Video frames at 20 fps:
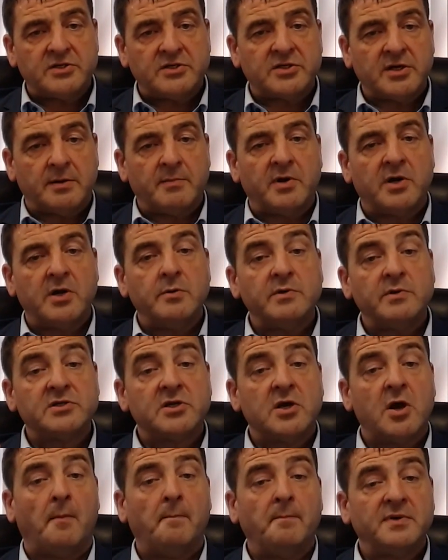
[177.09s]
is someone who
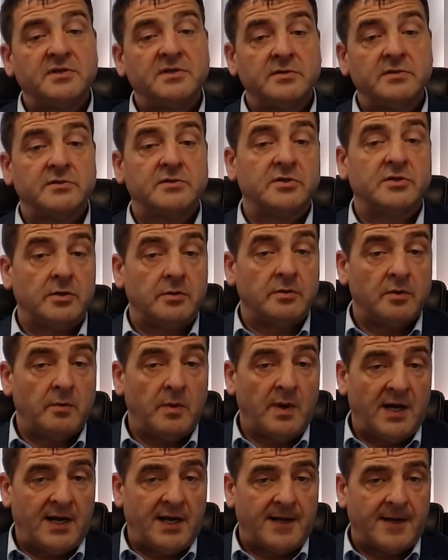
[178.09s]
is competent to do the
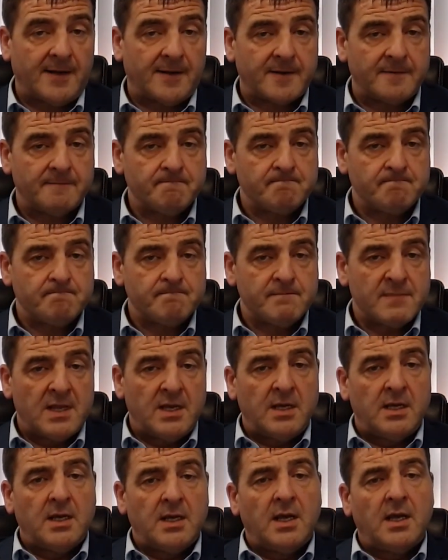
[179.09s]
work.
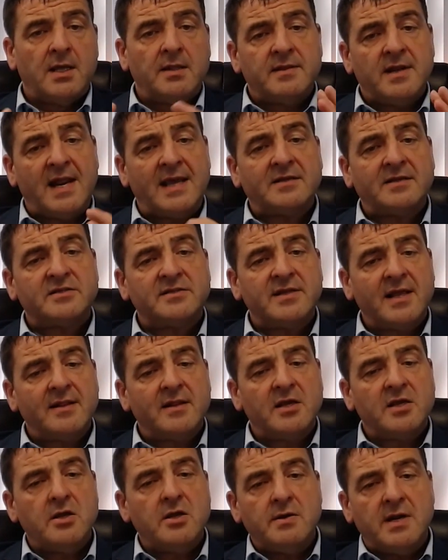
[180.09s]
The next
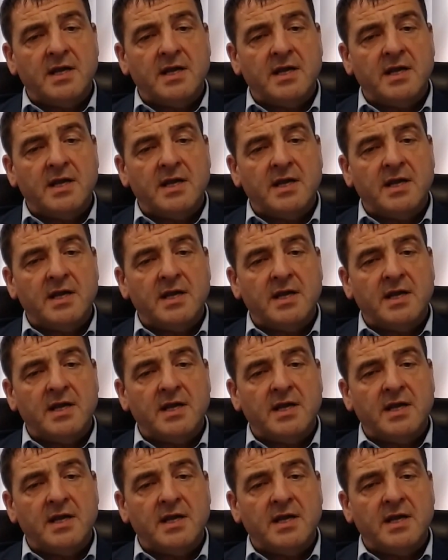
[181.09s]
thing that